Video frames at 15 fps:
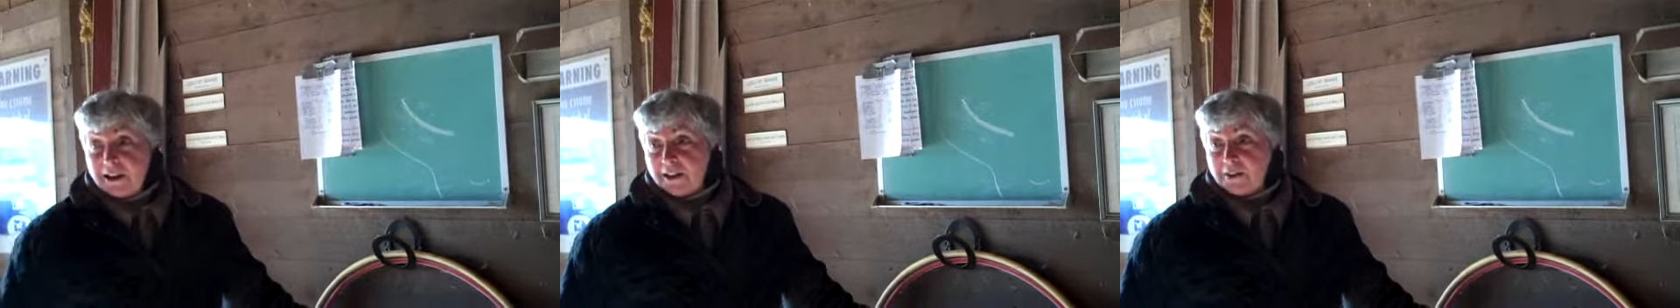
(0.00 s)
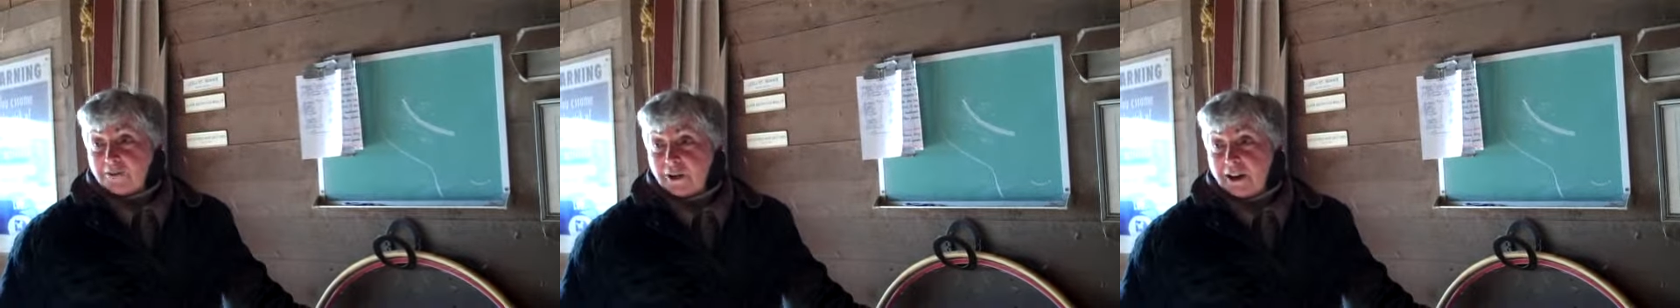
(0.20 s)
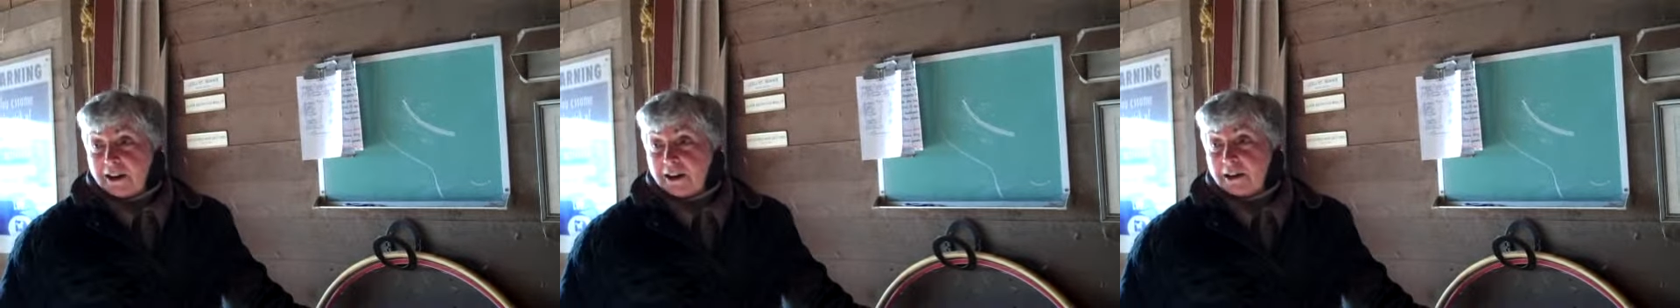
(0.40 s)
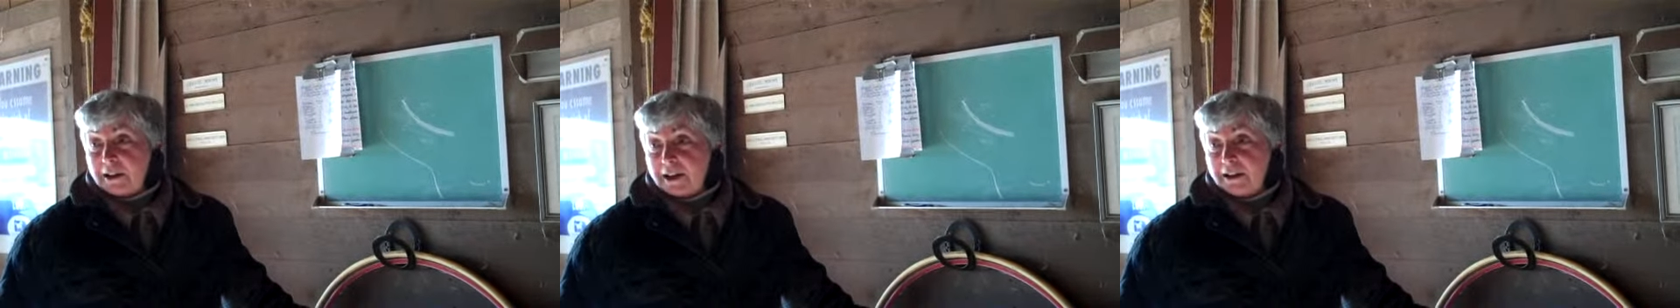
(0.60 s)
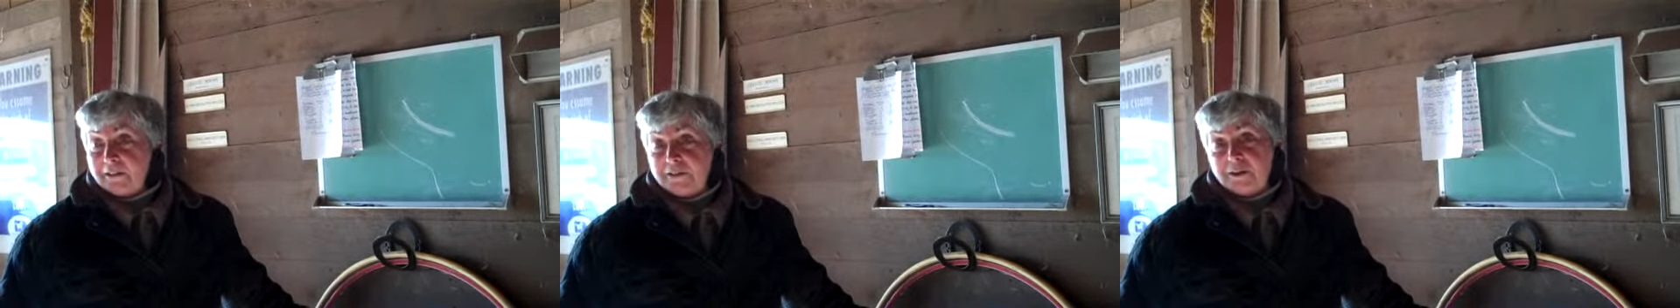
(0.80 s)
the riding
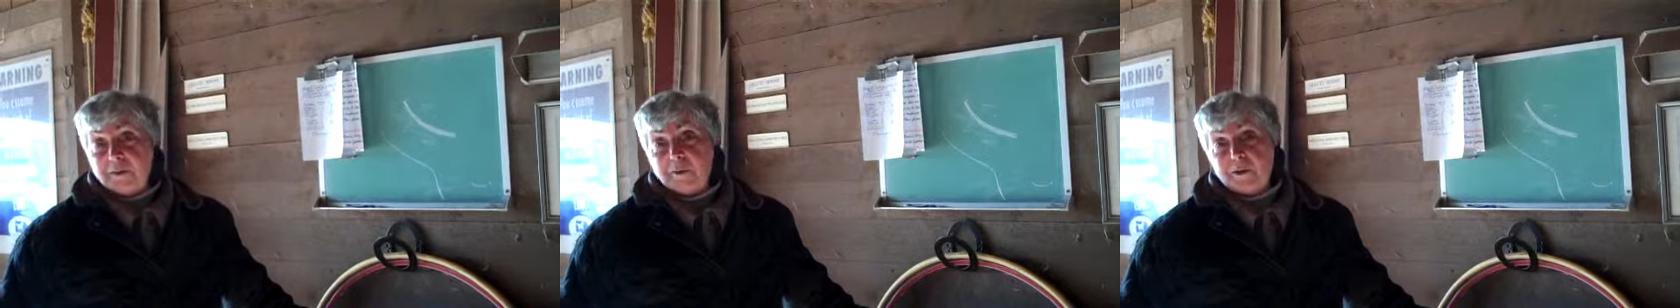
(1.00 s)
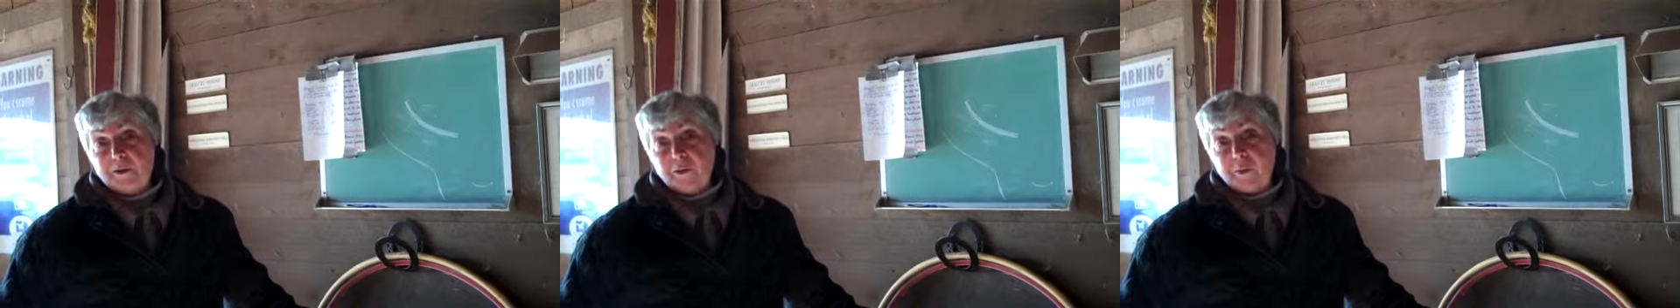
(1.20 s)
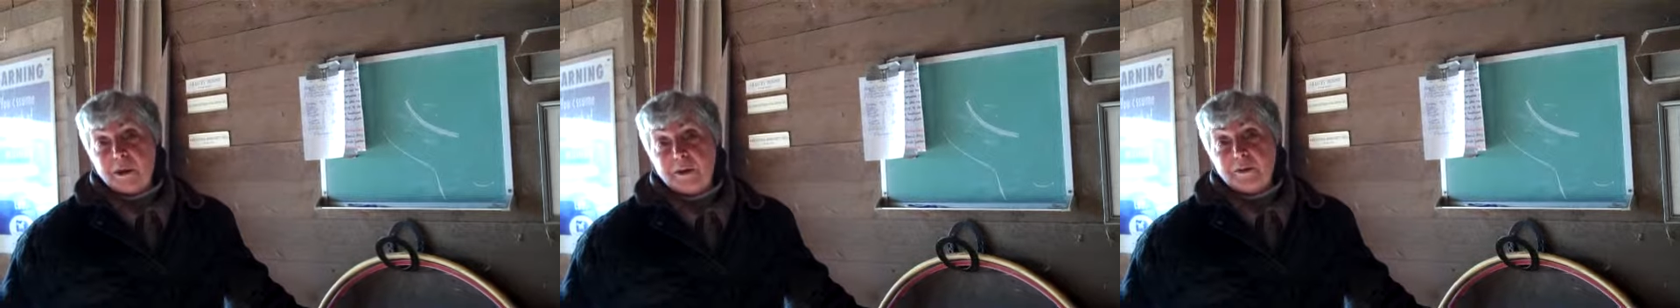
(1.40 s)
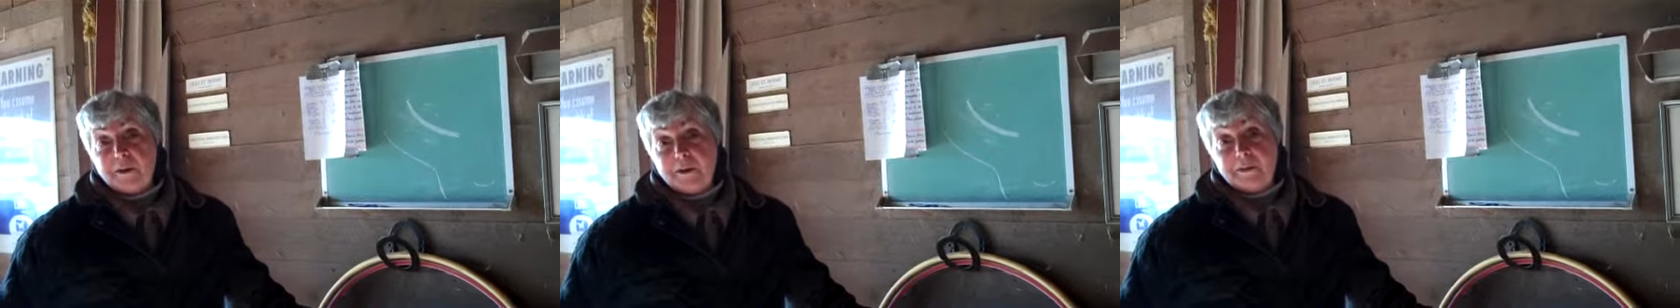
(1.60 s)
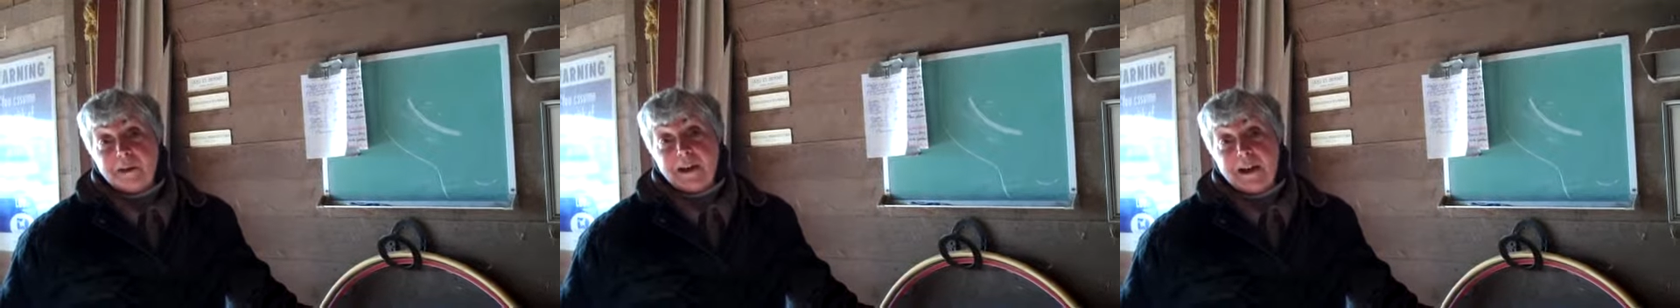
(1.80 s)
kind of in the middle of the week
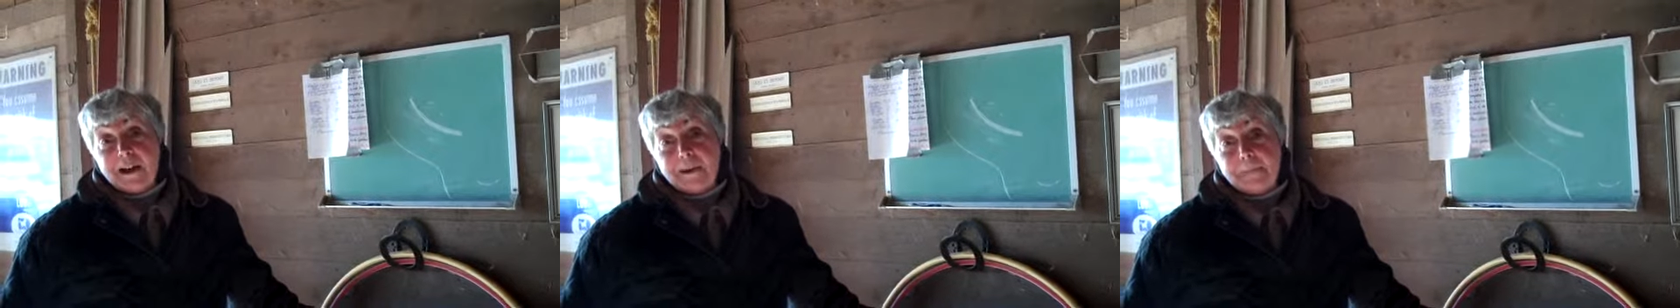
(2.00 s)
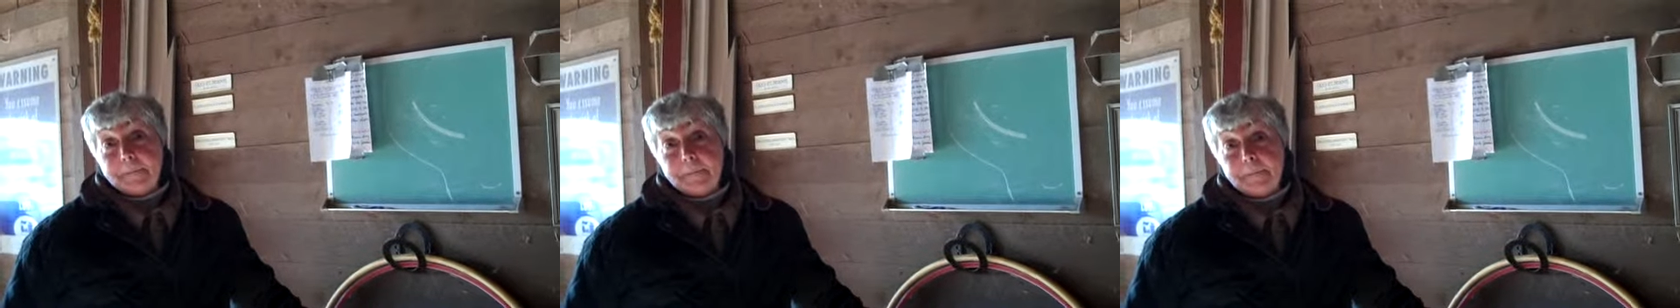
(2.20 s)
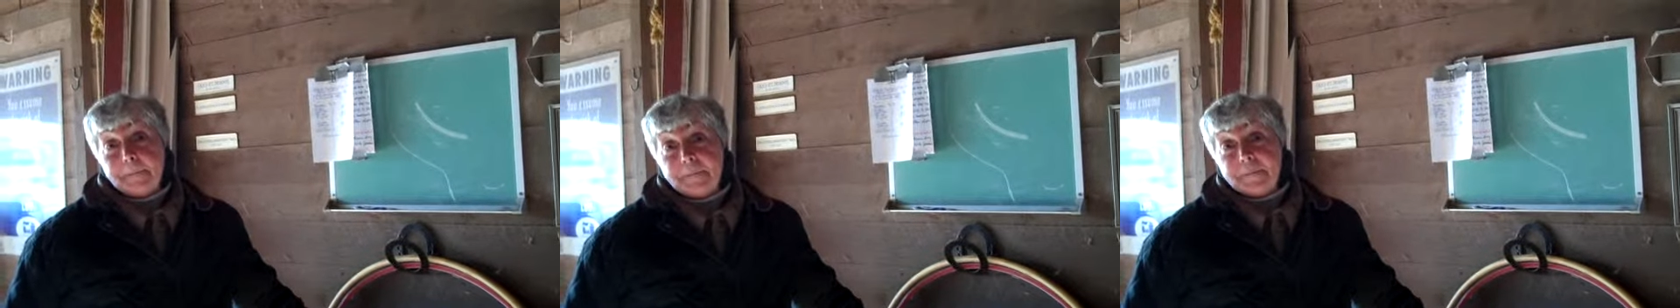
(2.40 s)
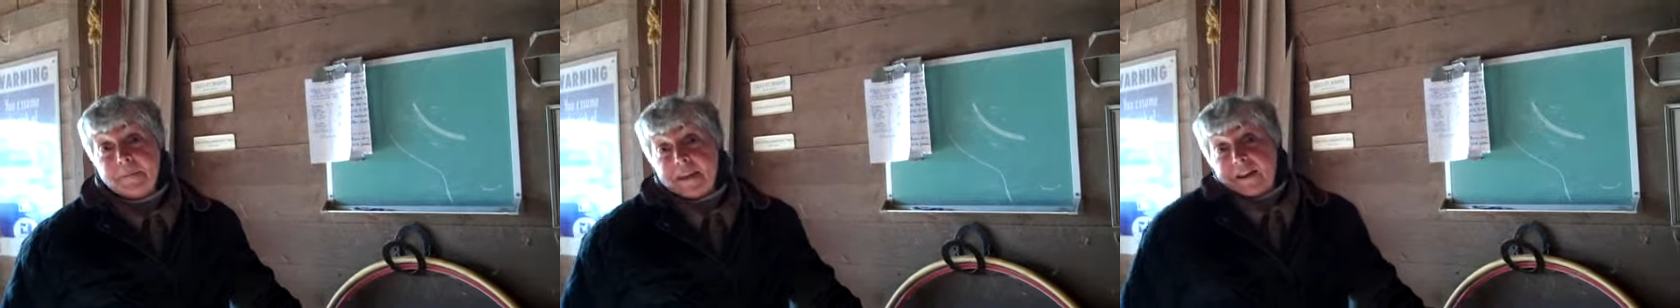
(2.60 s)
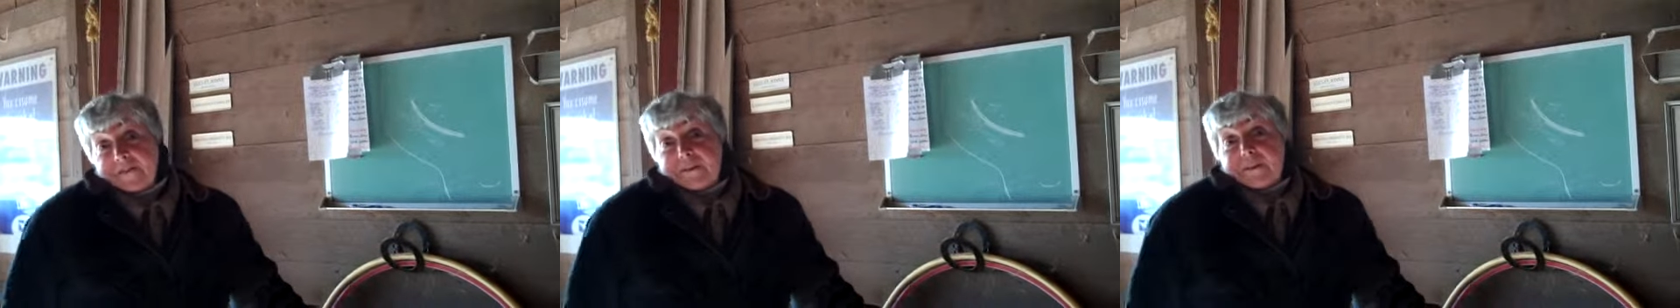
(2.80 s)
went away.
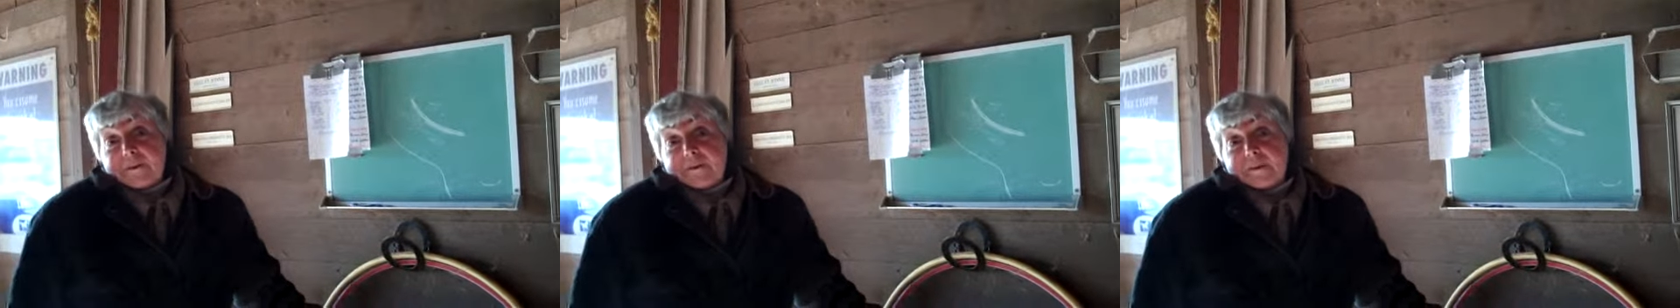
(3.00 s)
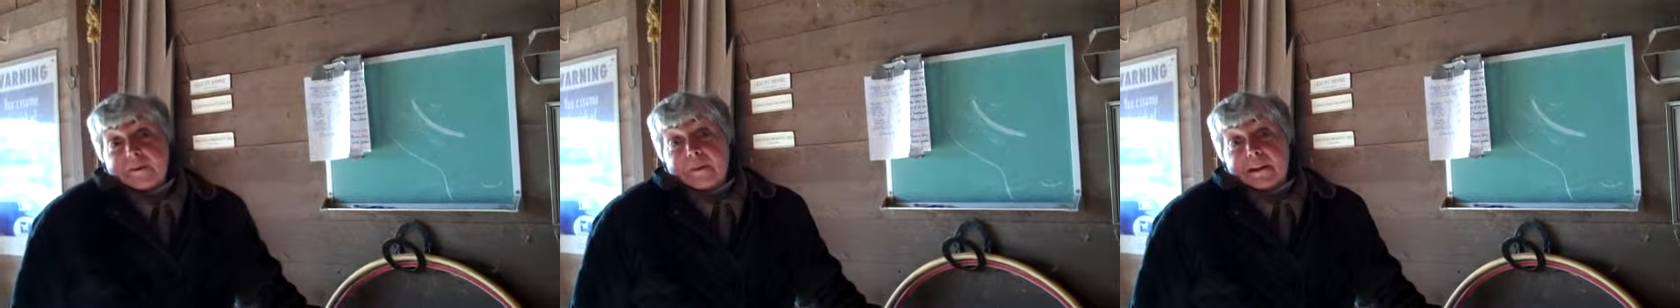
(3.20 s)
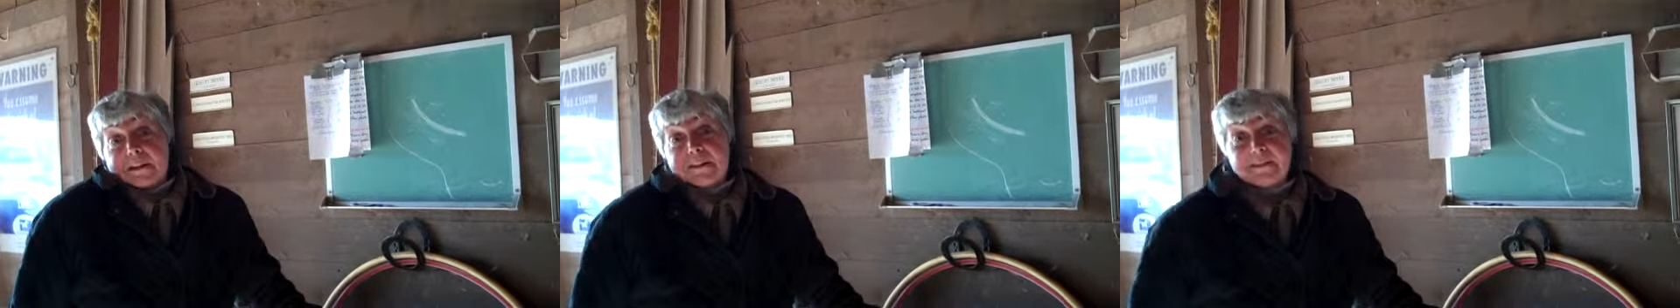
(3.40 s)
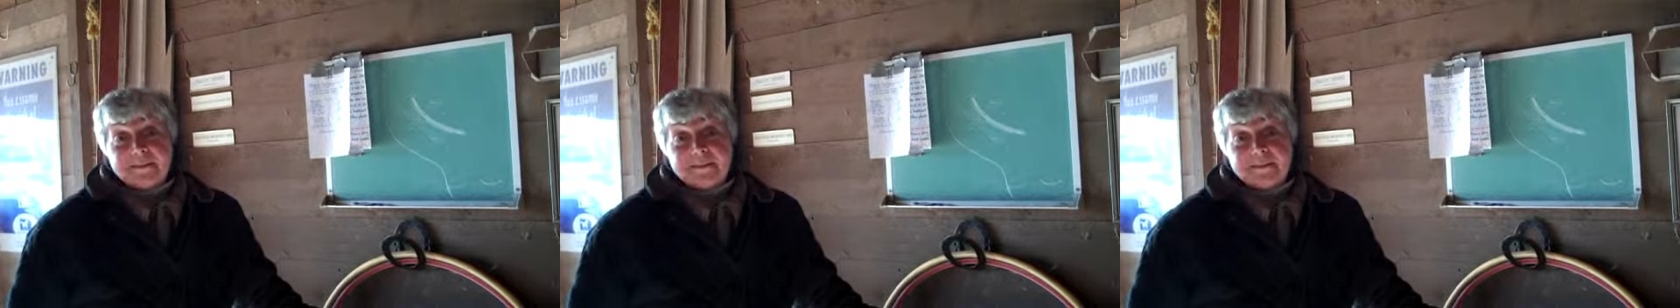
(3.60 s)
Everything went away.